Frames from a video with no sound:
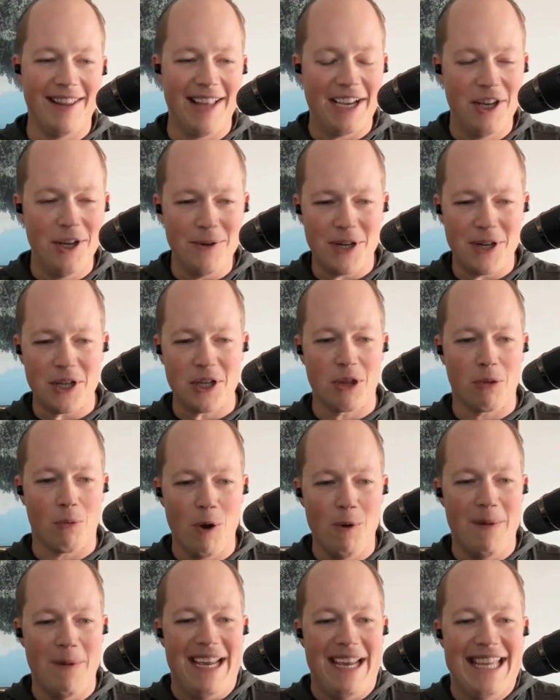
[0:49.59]
Like you just
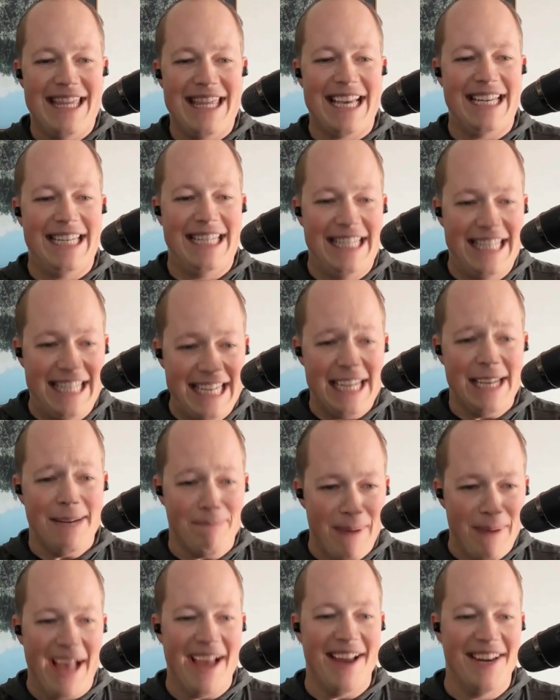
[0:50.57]
threw me in the
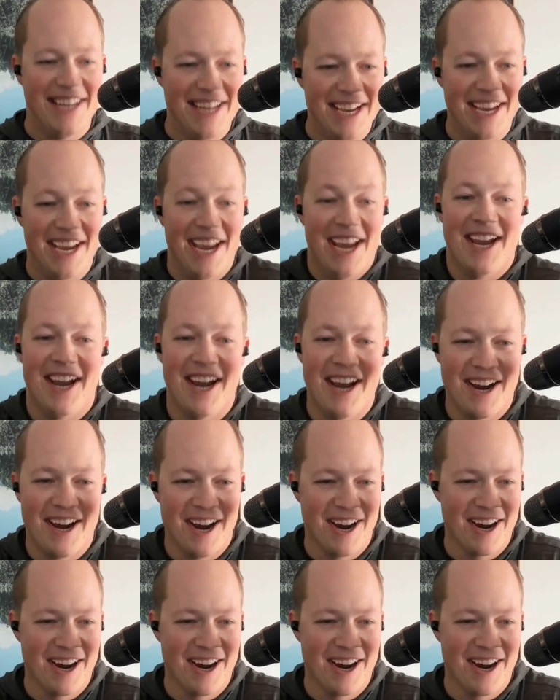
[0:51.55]
deep end here.